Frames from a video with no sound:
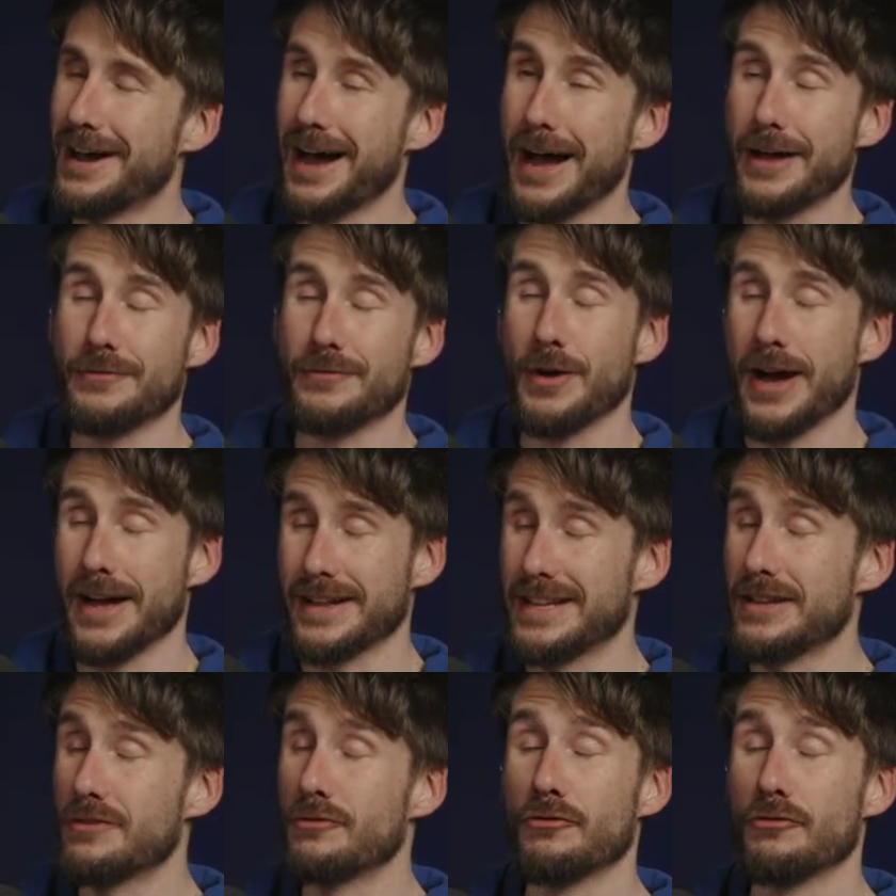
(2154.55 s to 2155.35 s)
I I
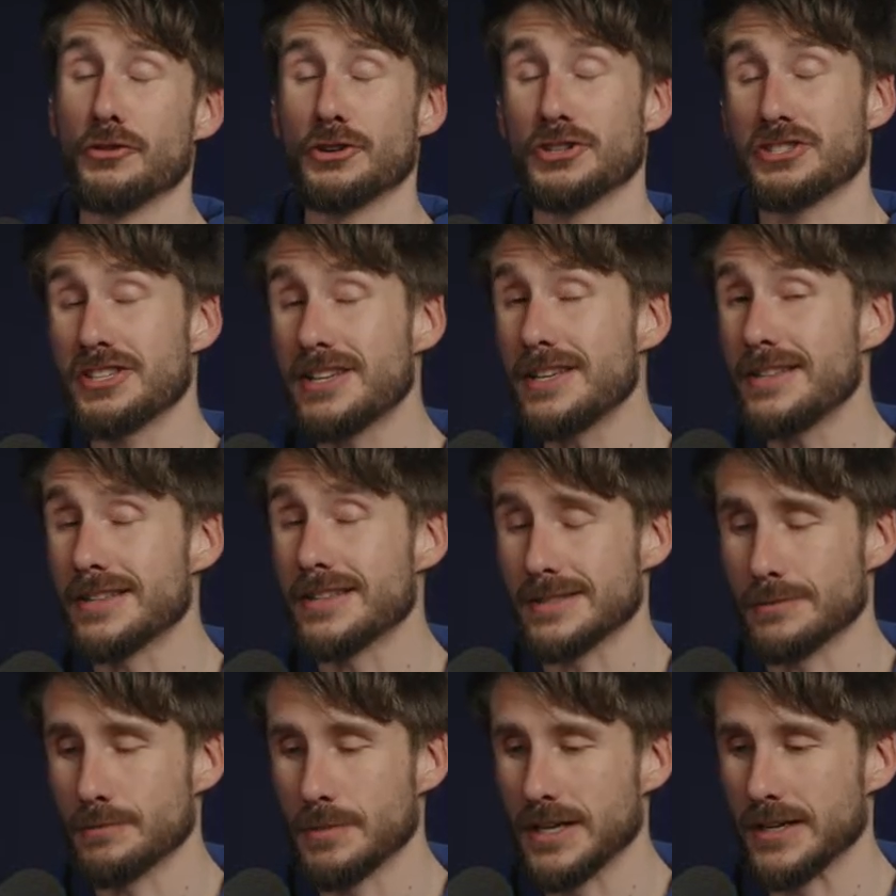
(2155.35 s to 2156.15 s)
didn't foresee
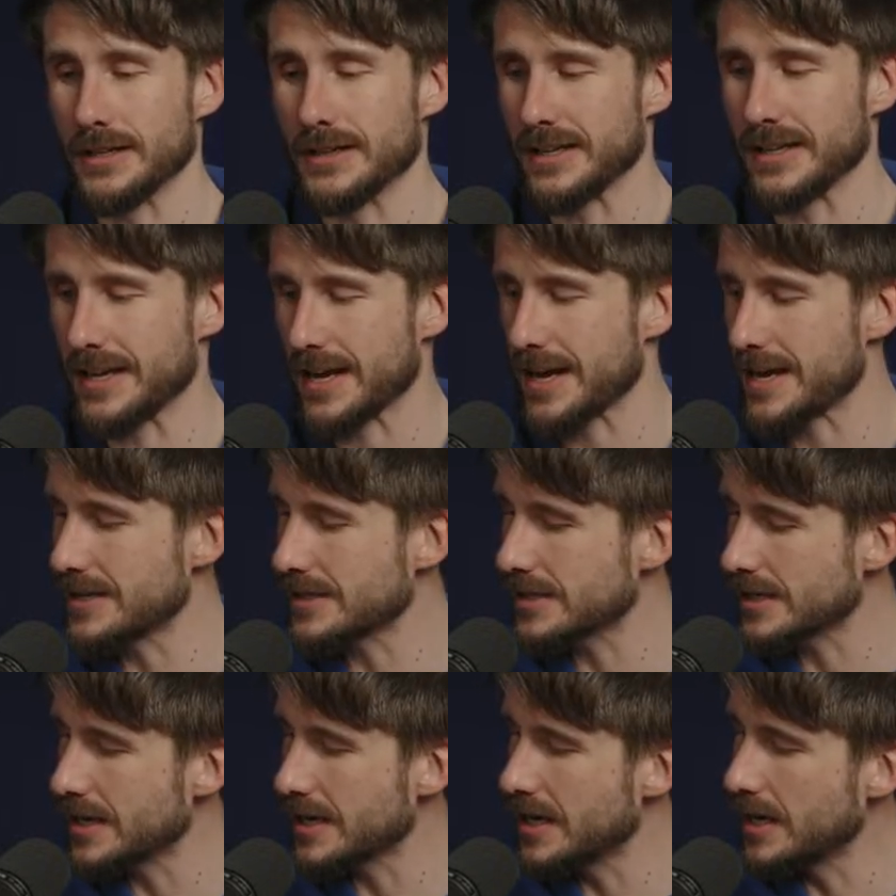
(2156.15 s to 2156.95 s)
this being the
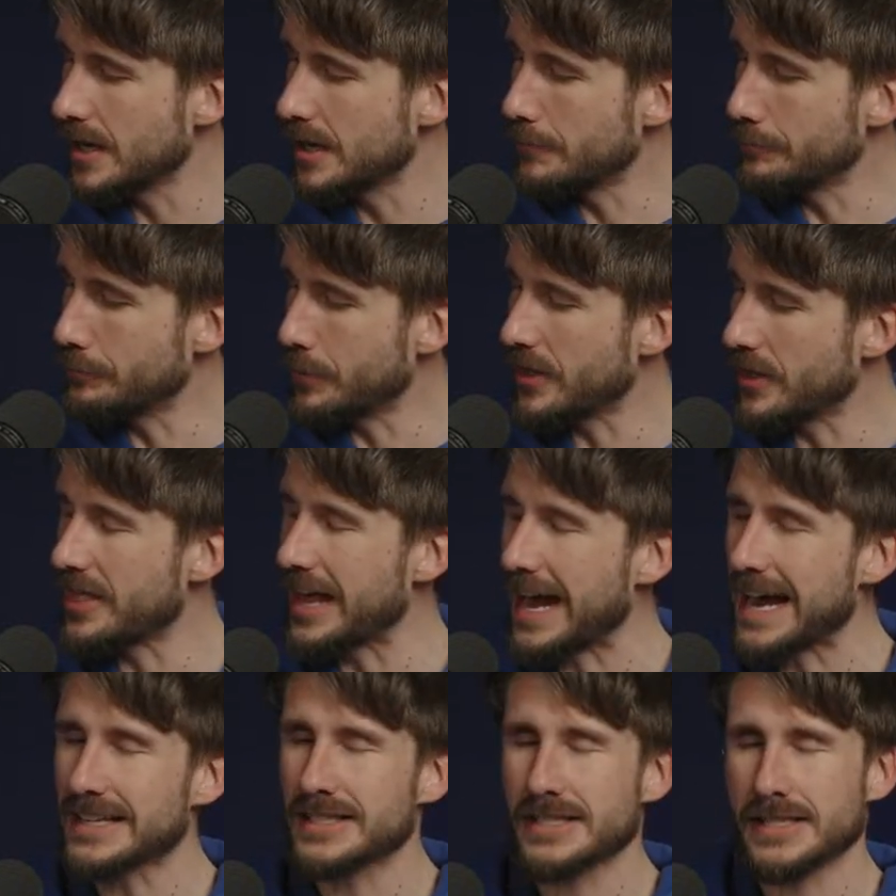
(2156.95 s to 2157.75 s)
case. But
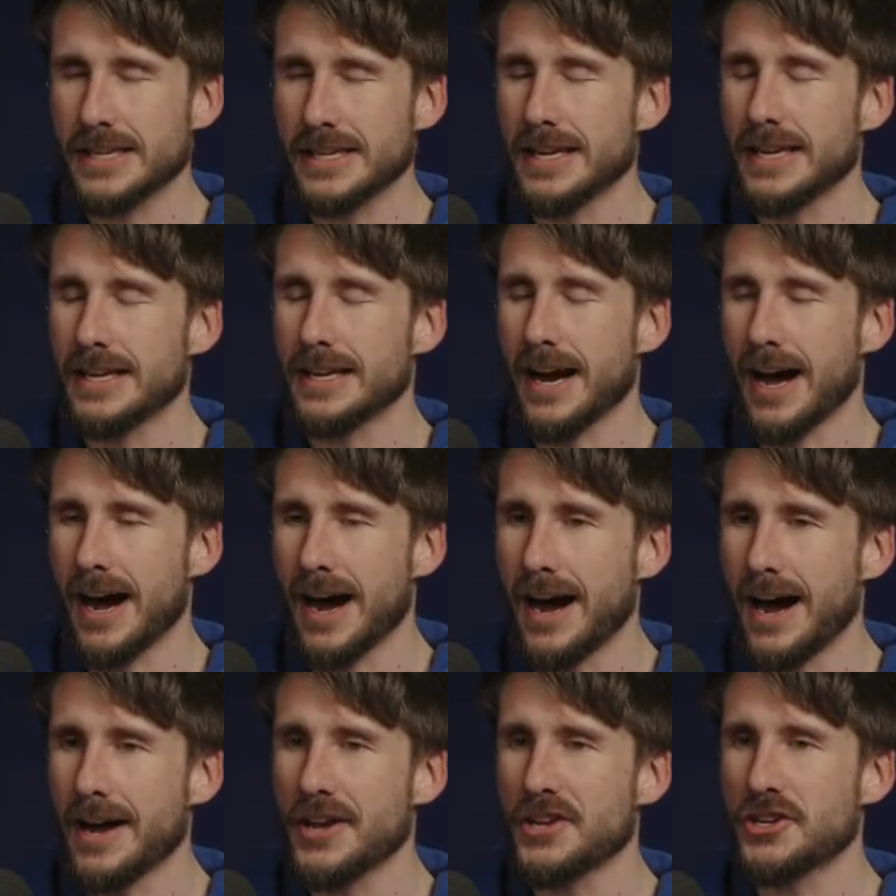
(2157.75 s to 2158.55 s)
that scene,
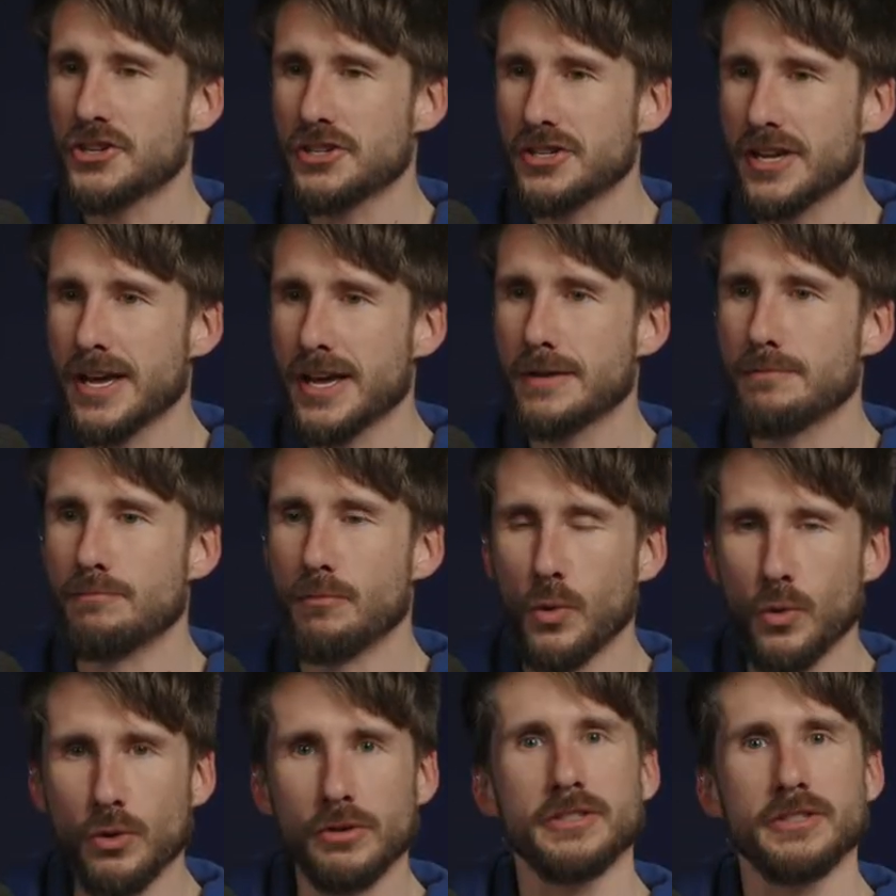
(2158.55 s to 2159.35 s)
I shed
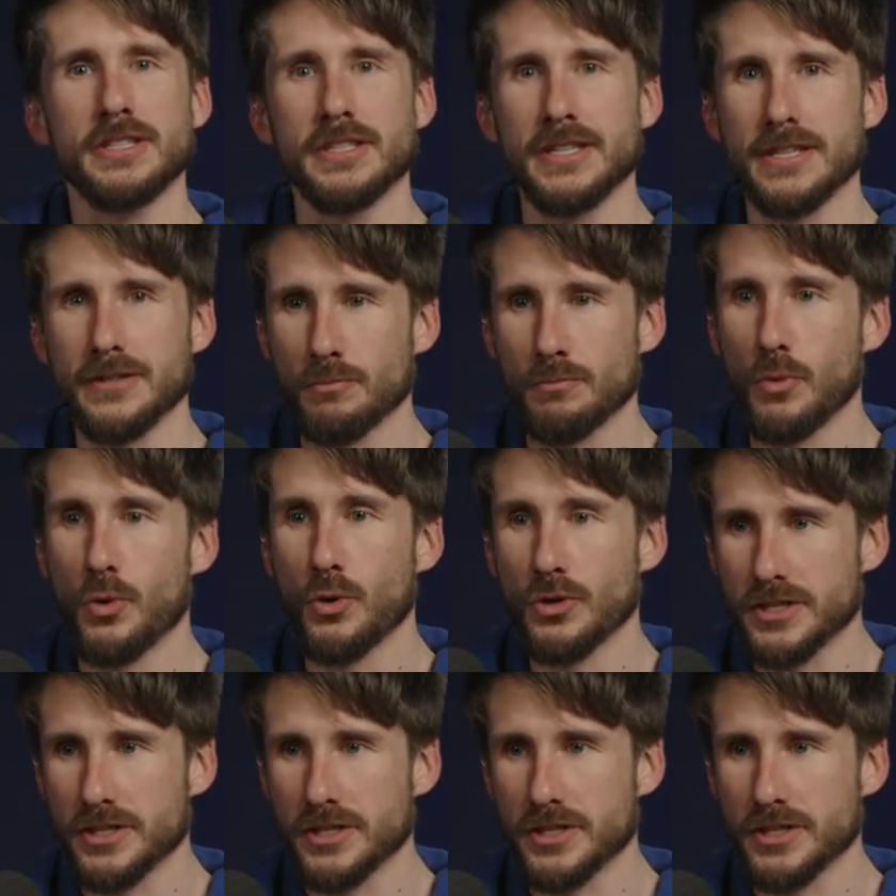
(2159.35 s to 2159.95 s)
more t- more